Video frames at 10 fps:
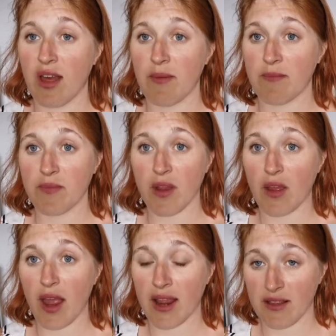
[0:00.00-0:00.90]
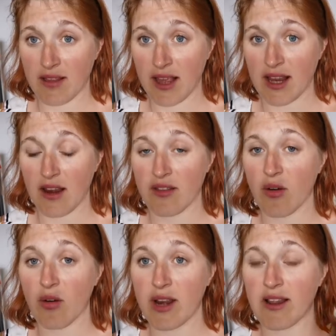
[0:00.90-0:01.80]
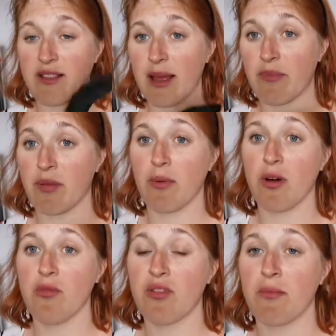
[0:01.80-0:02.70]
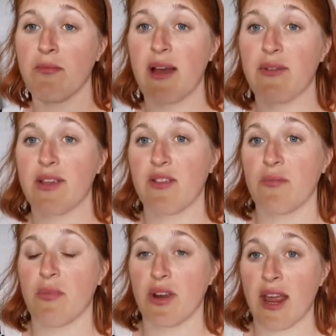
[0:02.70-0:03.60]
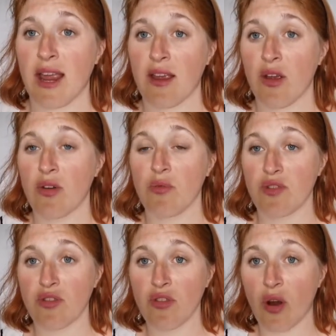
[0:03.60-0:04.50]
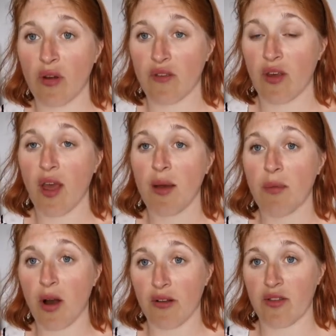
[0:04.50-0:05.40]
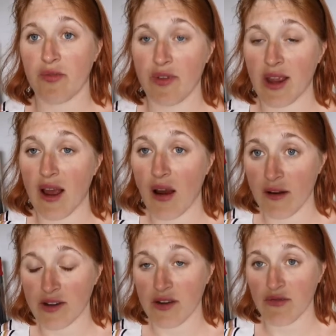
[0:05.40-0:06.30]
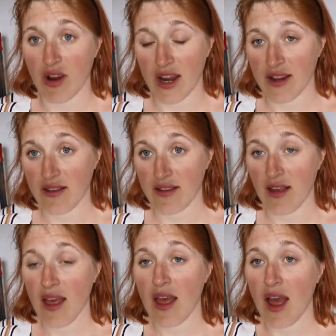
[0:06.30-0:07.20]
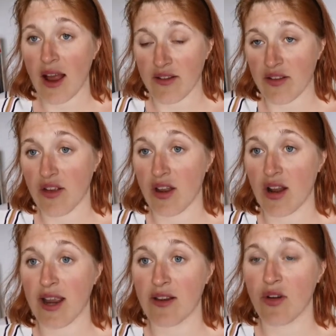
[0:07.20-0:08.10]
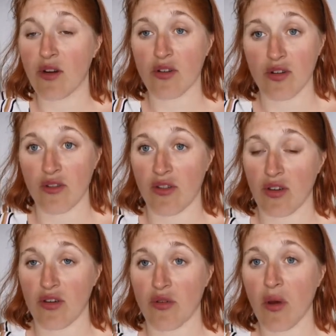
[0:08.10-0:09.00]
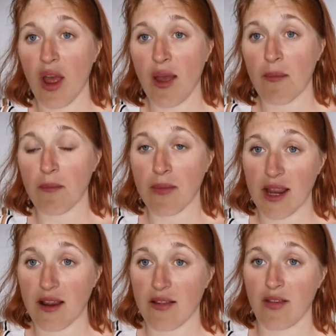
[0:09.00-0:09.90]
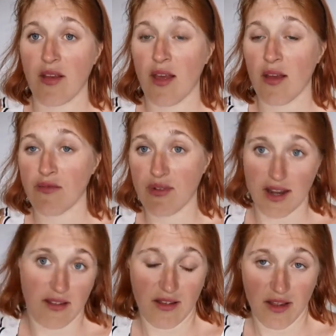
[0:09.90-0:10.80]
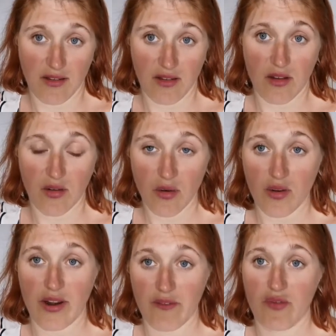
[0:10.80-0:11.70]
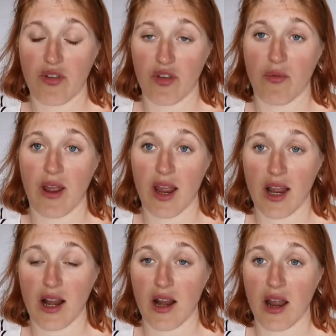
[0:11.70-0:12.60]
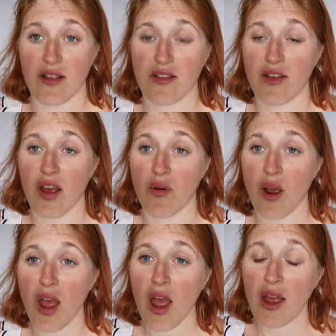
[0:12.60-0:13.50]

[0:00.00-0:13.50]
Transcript: seen as unacceptable to marry somebody who was not part of the Aryan race, and certainly not good to mix races, according to Hitler. So